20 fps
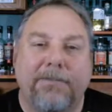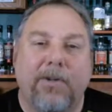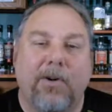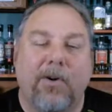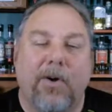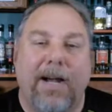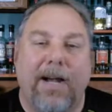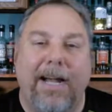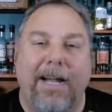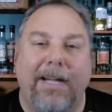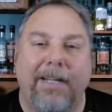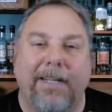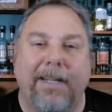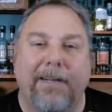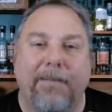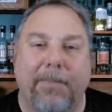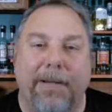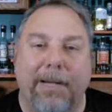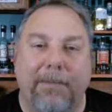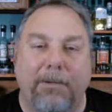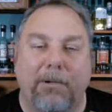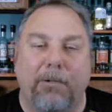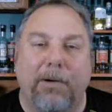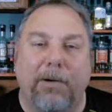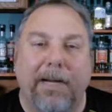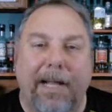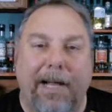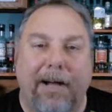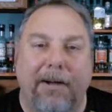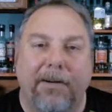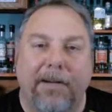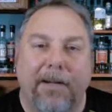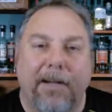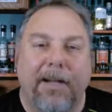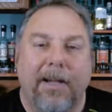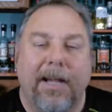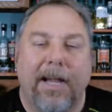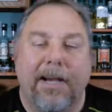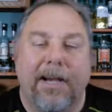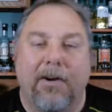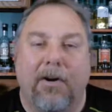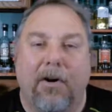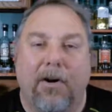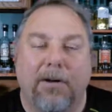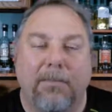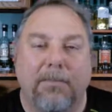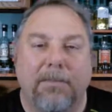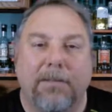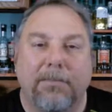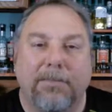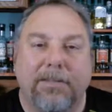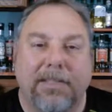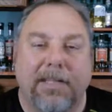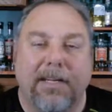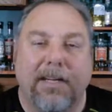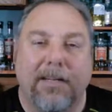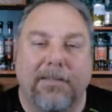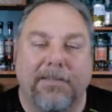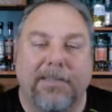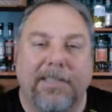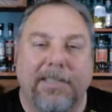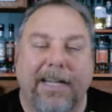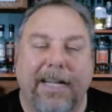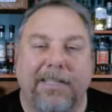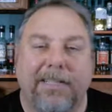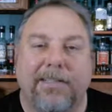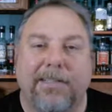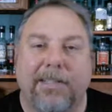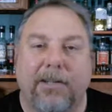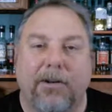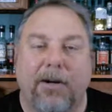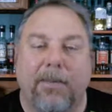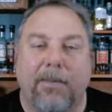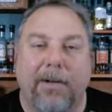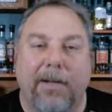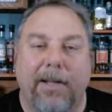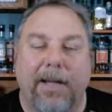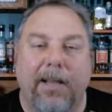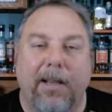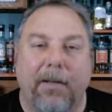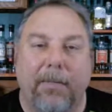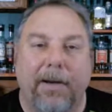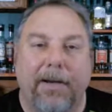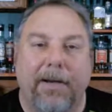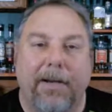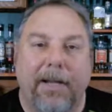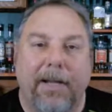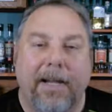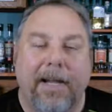Craig, that people went out and armed themselves against the criminal element,